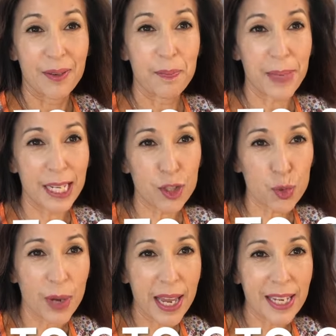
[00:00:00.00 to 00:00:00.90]
meat's
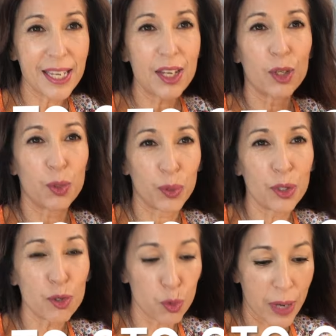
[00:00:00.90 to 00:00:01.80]
ready,
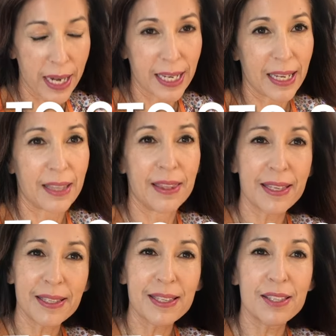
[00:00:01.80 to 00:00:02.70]
grill's ready.
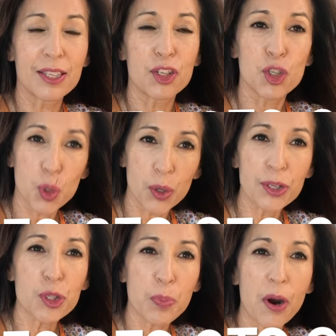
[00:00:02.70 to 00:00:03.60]
This is the
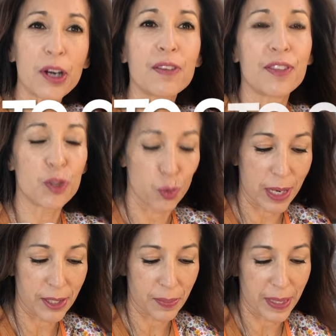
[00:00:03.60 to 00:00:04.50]
shortest part of this
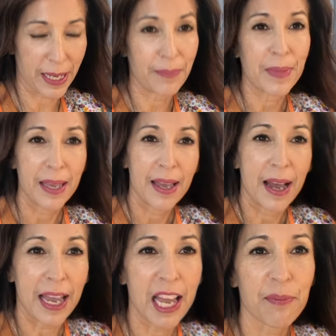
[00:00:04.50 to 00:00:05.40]
recipe.
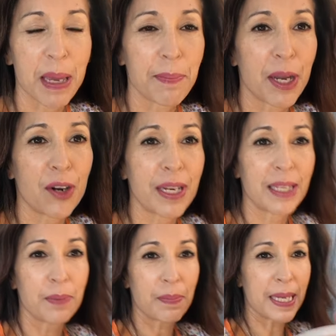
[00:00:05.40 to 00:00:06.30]
I have my
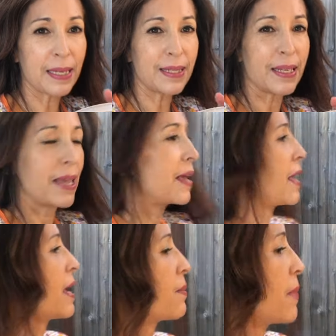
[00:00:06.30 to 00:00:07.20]
marinated meat,
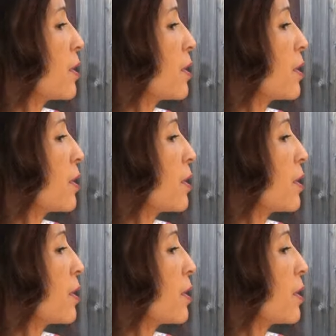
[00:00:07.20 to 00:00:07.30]
and my